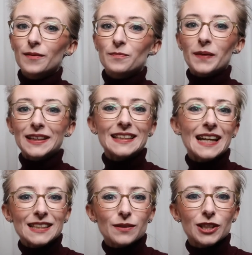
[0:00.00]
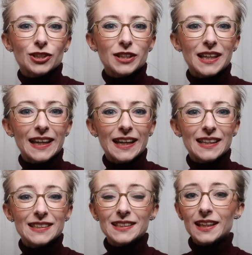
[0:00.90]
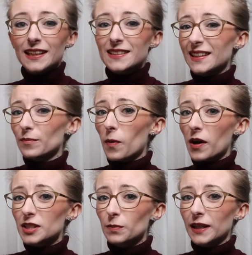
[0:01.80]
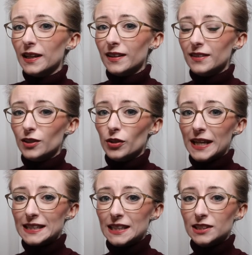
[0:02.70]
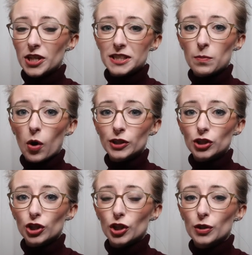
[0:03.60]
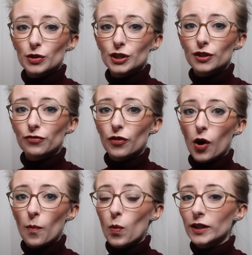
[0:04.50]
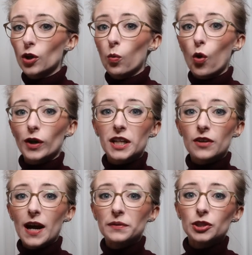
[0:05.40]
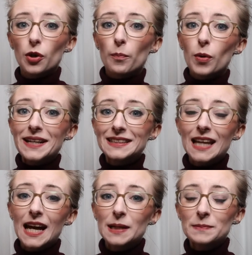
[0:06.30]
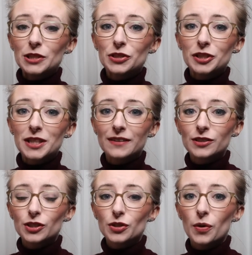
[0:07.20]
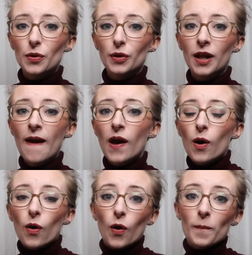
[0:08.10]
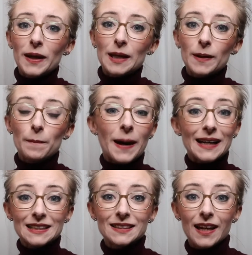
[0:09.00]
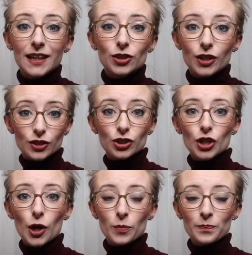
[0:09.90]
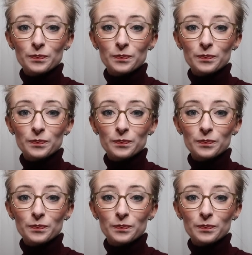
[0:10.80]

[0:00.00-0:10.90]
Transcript: My next question is it possibly that you're getting dirty pointe shoes from when you're walking around in your break times at your dance school or maybe backstage at a show?